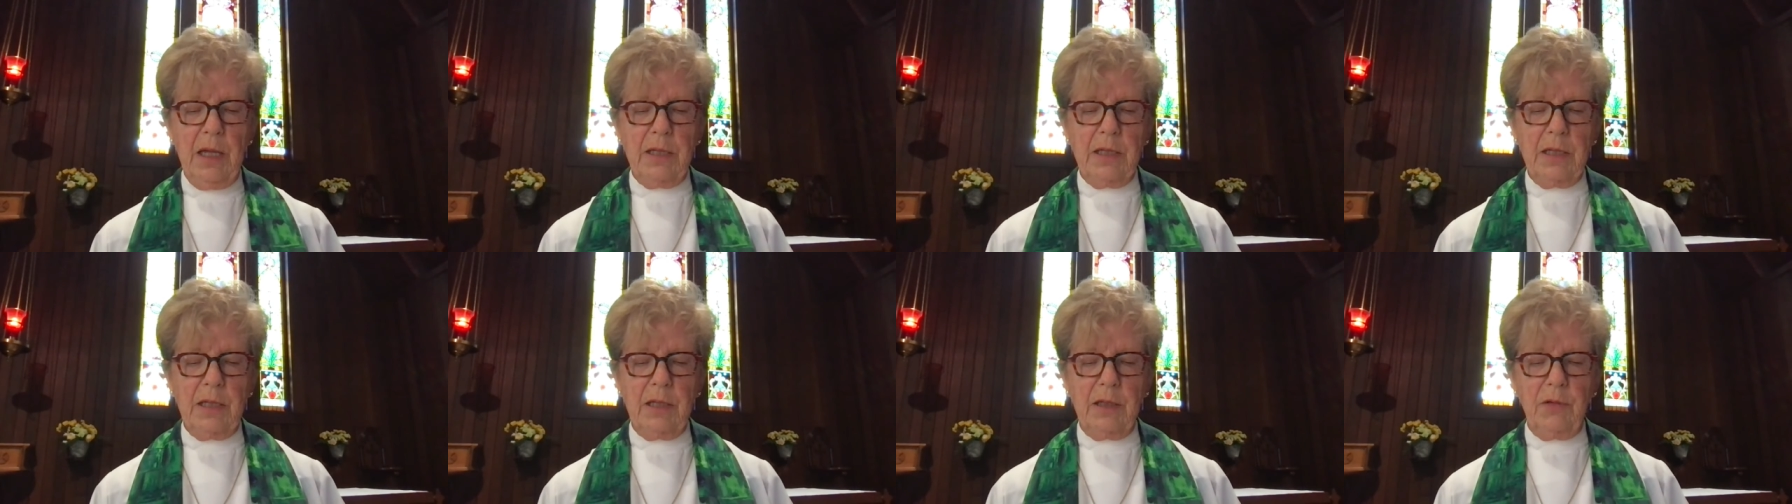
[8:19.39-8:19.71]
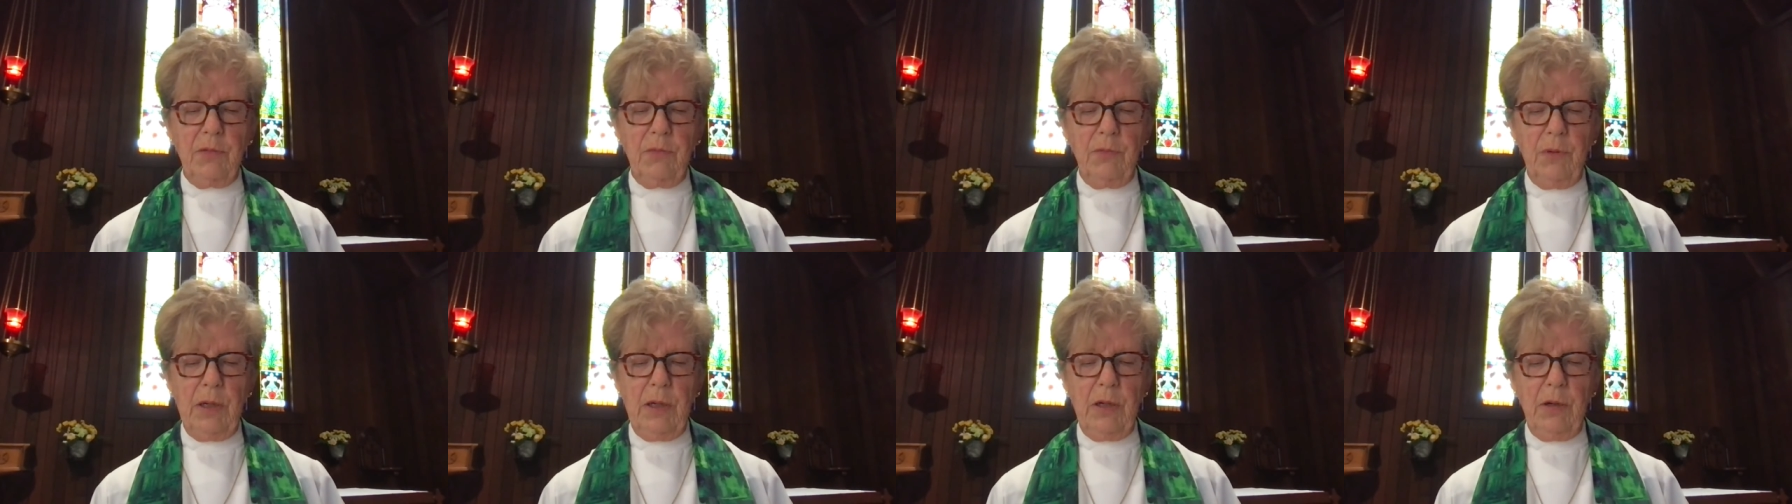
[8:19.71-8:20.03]
that
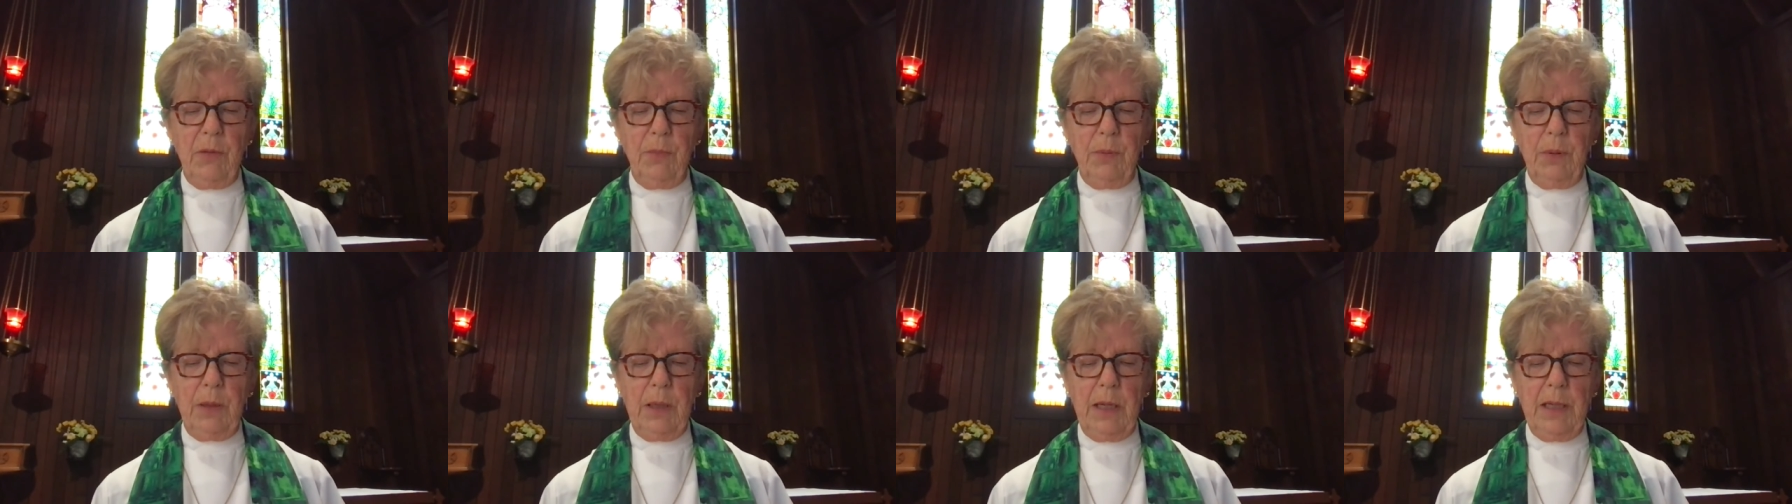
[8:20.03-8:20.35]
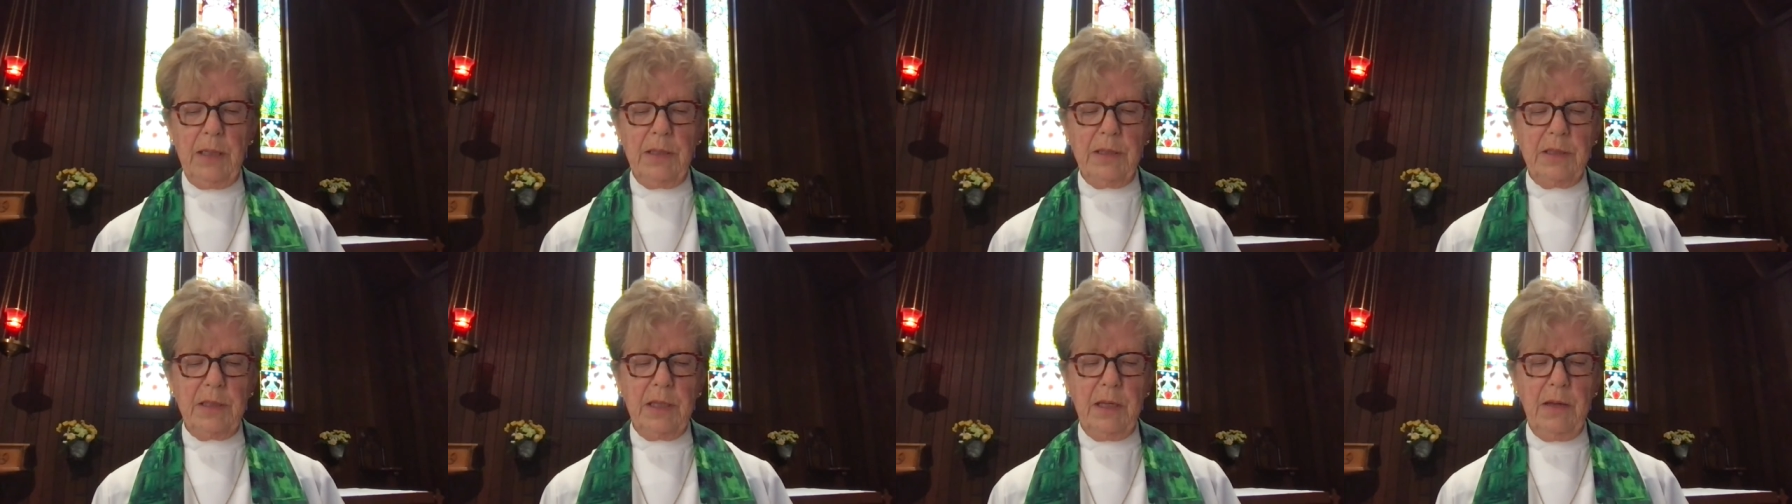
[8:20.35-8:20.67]
the real
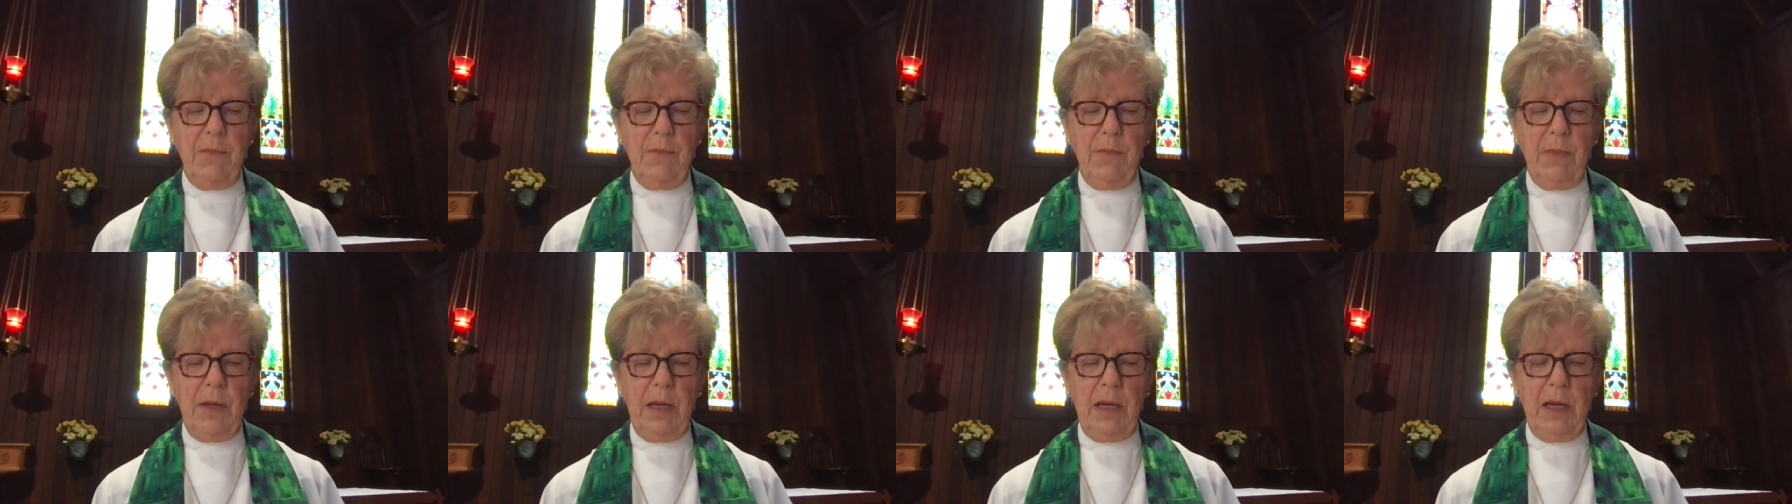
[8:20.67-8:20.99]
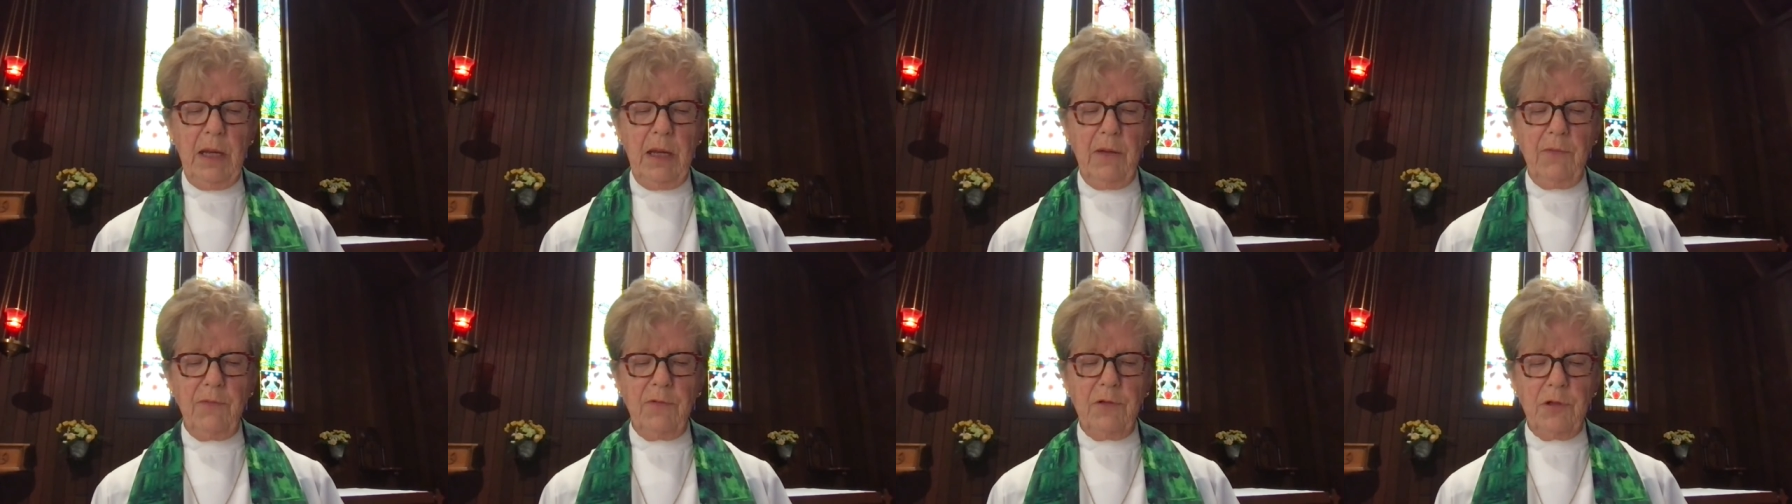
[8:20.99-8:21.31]
place and
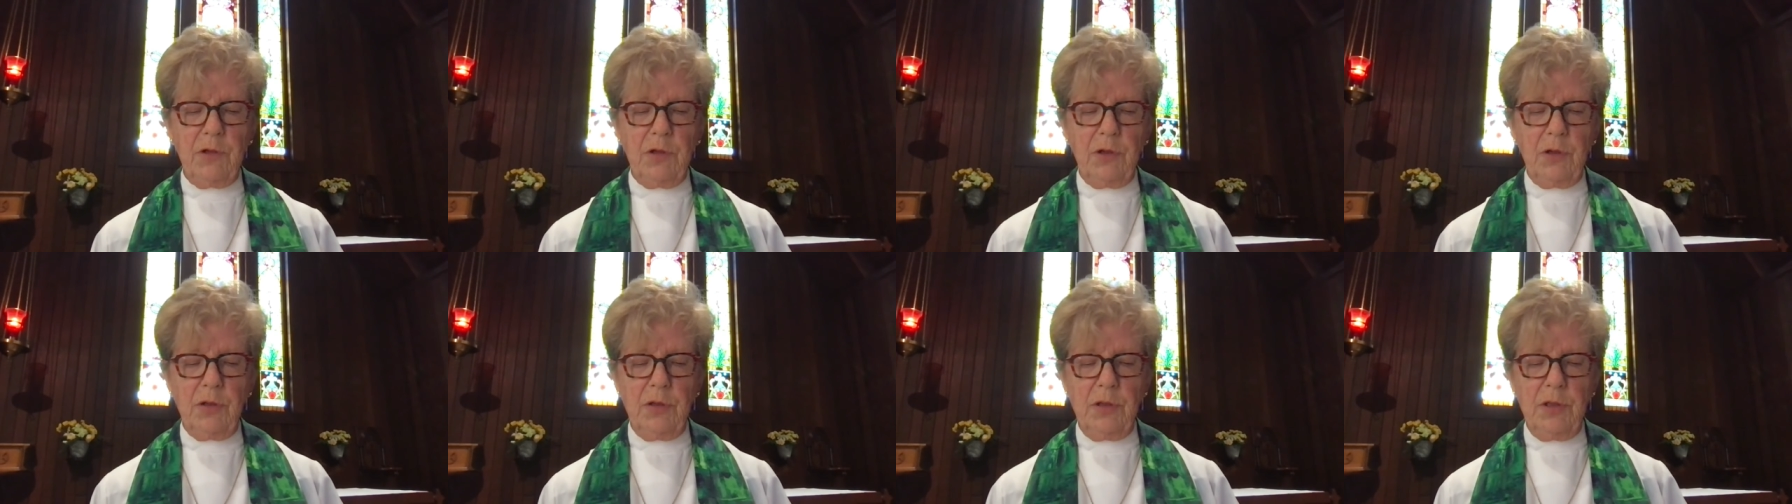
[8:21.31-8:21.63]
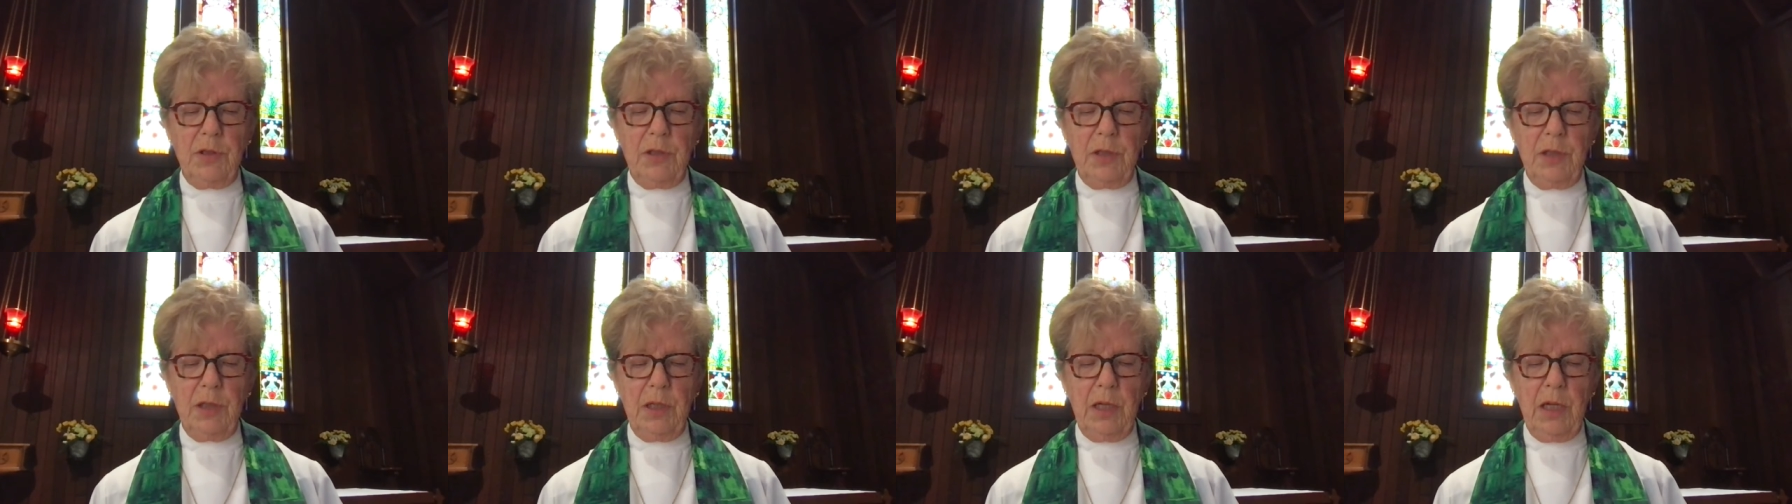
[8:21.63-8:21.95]
meaning of
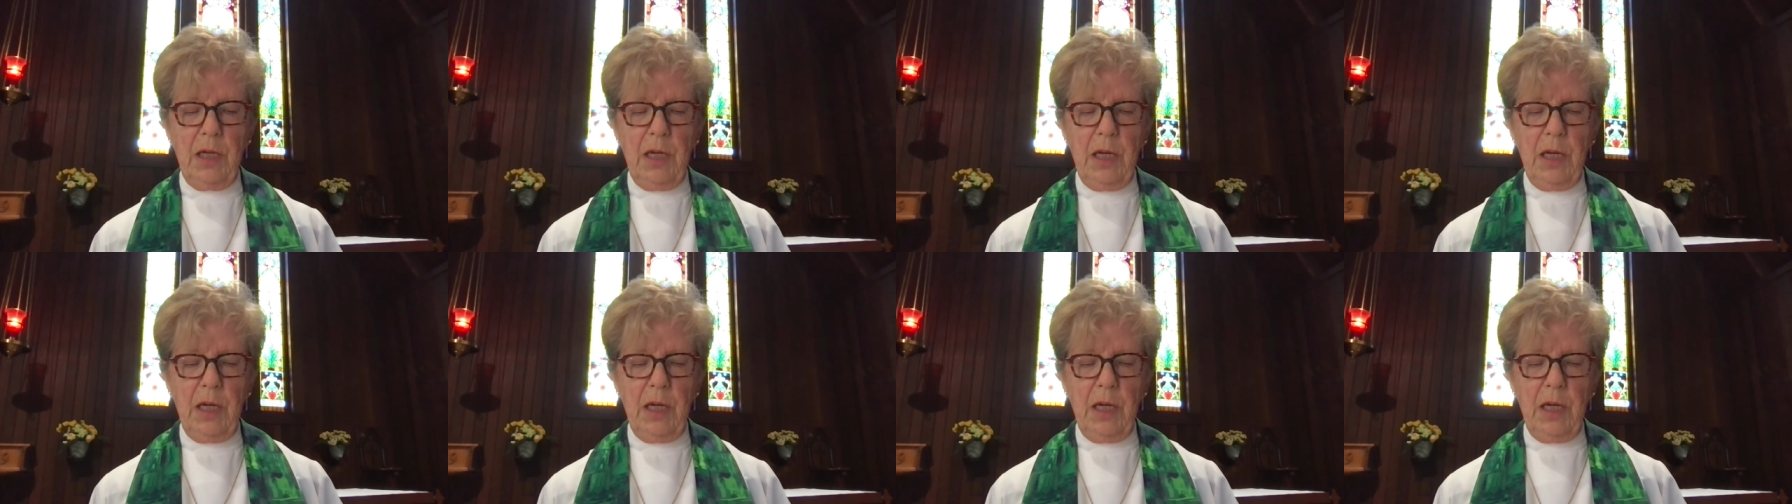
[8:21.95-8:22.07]
church